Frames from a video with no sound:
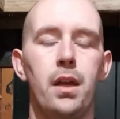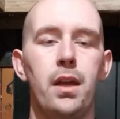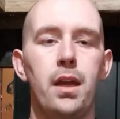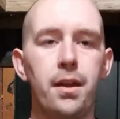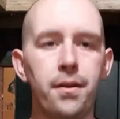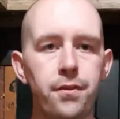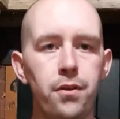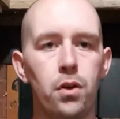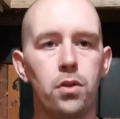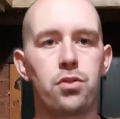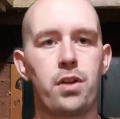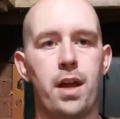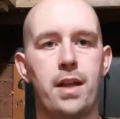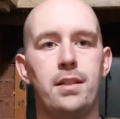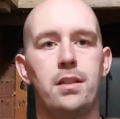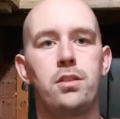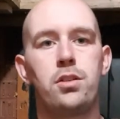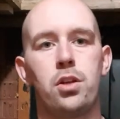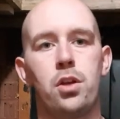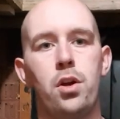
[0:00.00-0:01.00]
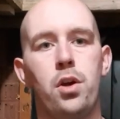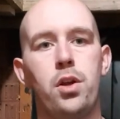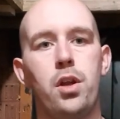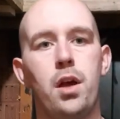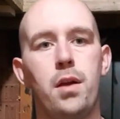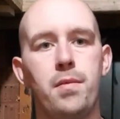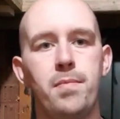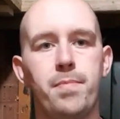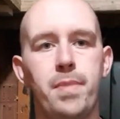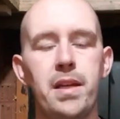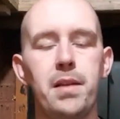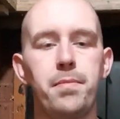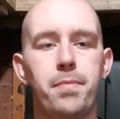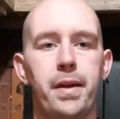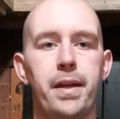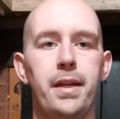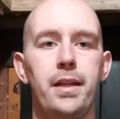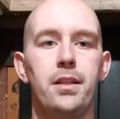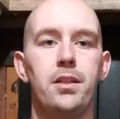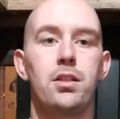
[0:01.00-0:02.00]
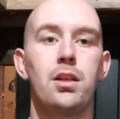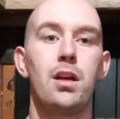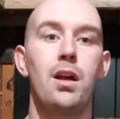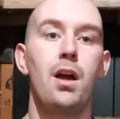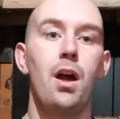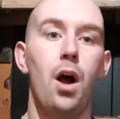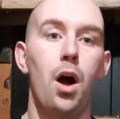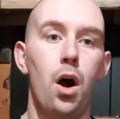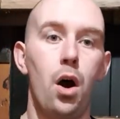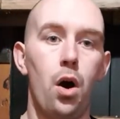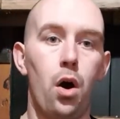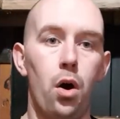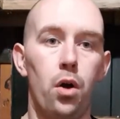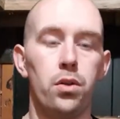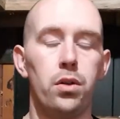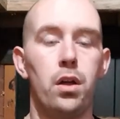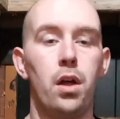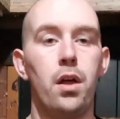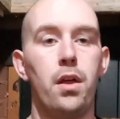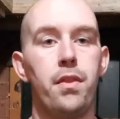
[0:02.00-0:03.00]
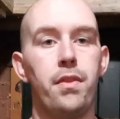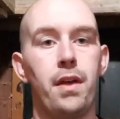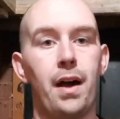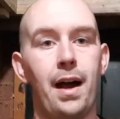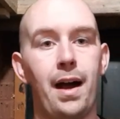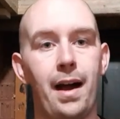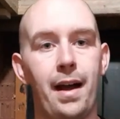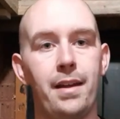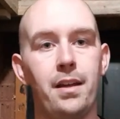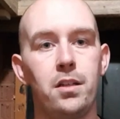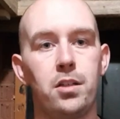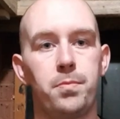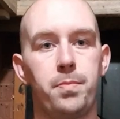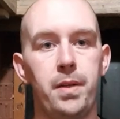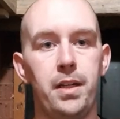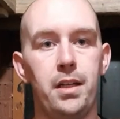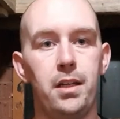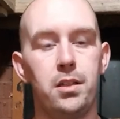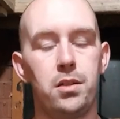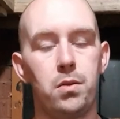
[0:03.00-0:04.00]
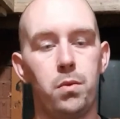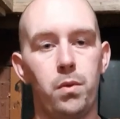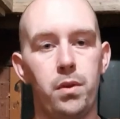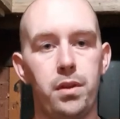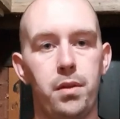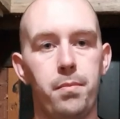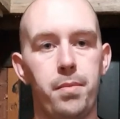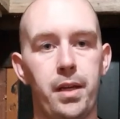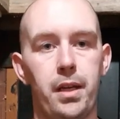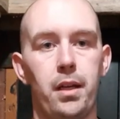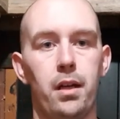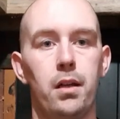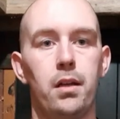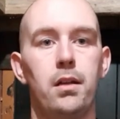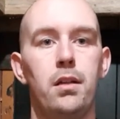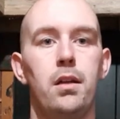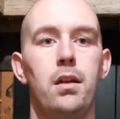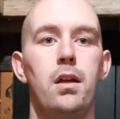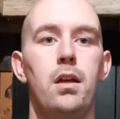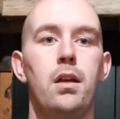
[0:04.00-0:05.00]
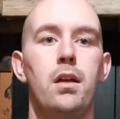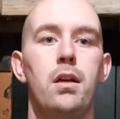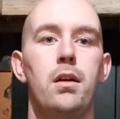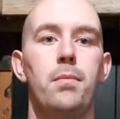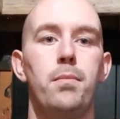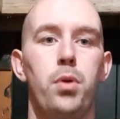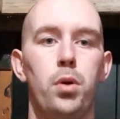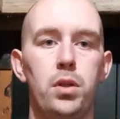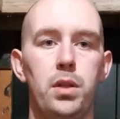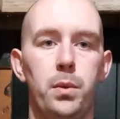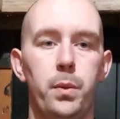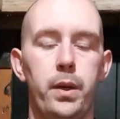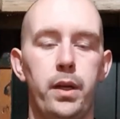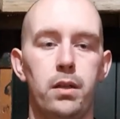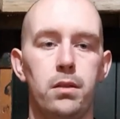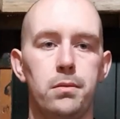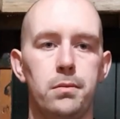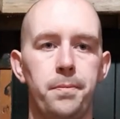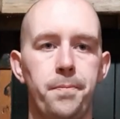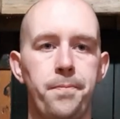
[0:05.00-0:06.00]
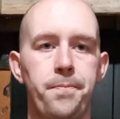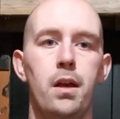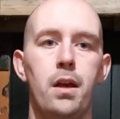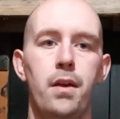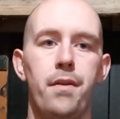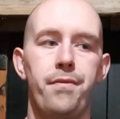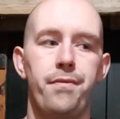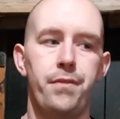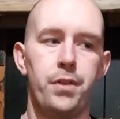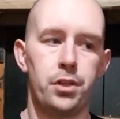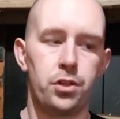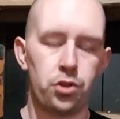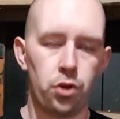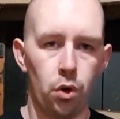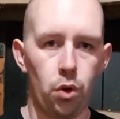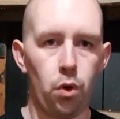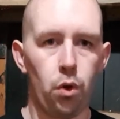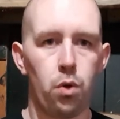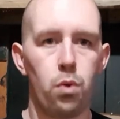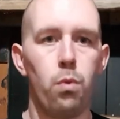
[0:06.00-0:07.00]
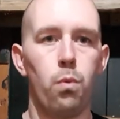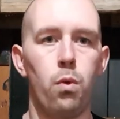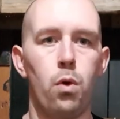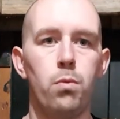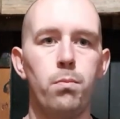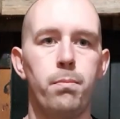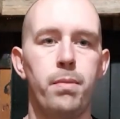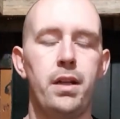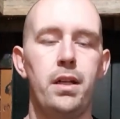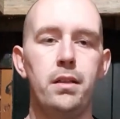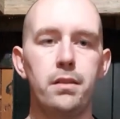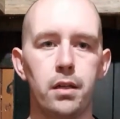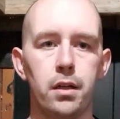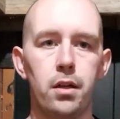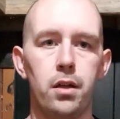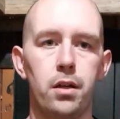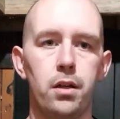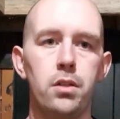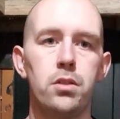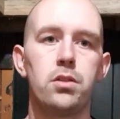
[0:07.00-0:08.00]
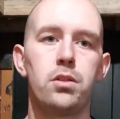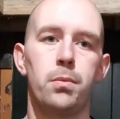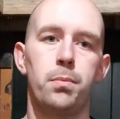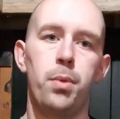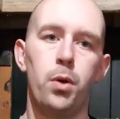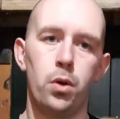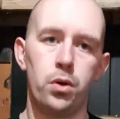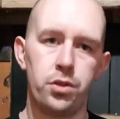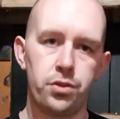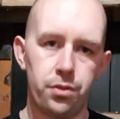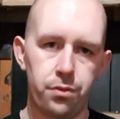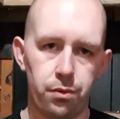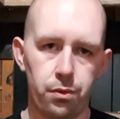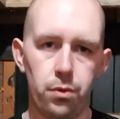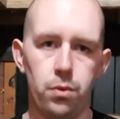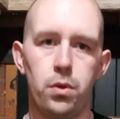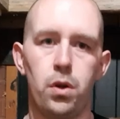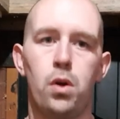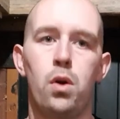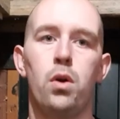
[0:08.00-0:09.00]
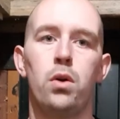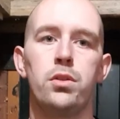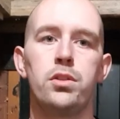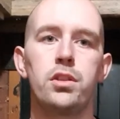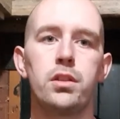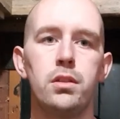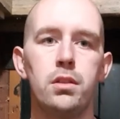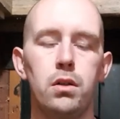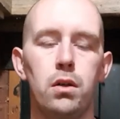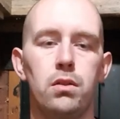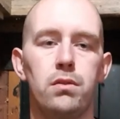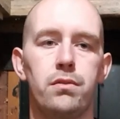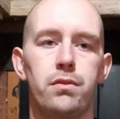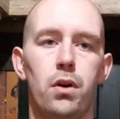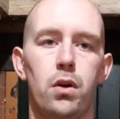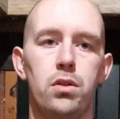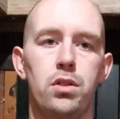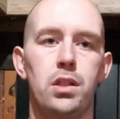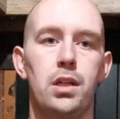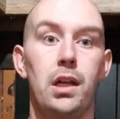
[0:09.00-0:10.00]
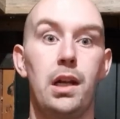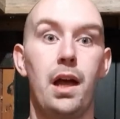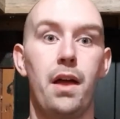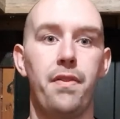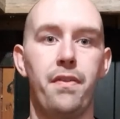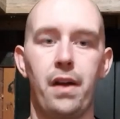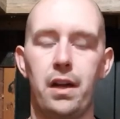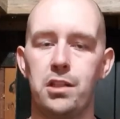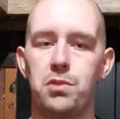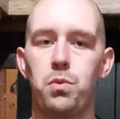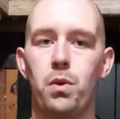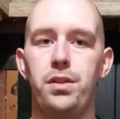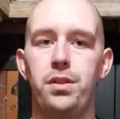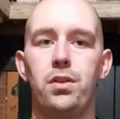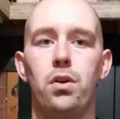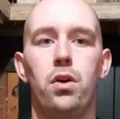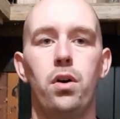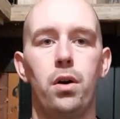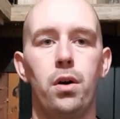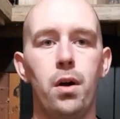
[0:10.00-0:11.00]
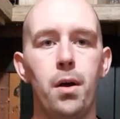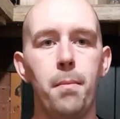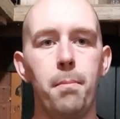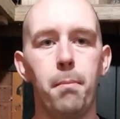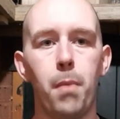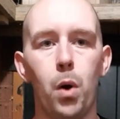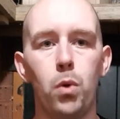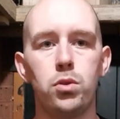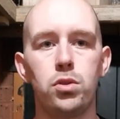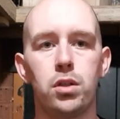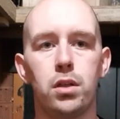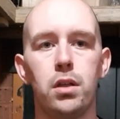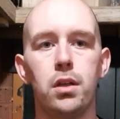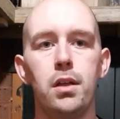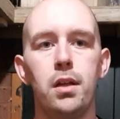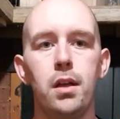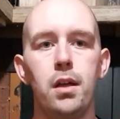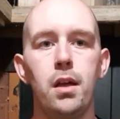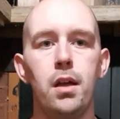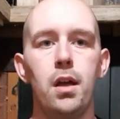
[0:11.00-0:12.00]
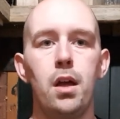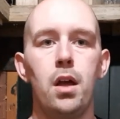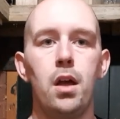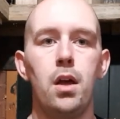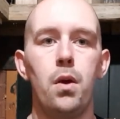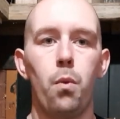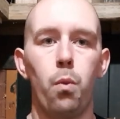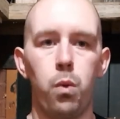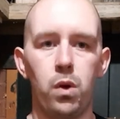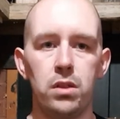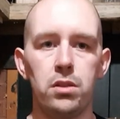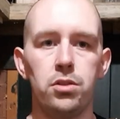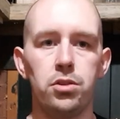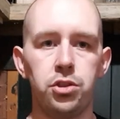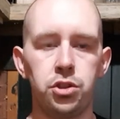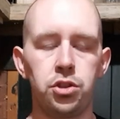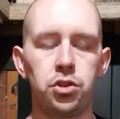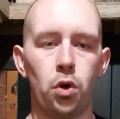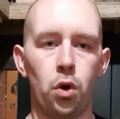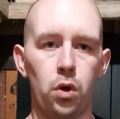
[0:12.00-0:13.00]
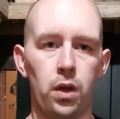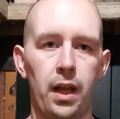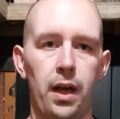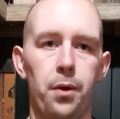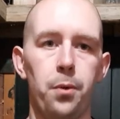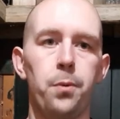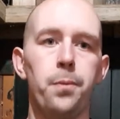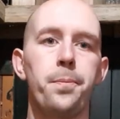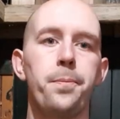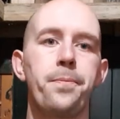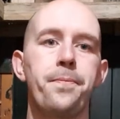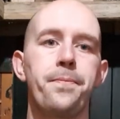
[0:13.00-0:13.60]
If you're trying to turn a big piece on the higher speeds with the bigger pulley wheel, the torque won't be there to push through the cut, unfortunately, and that's when your motor will stall out.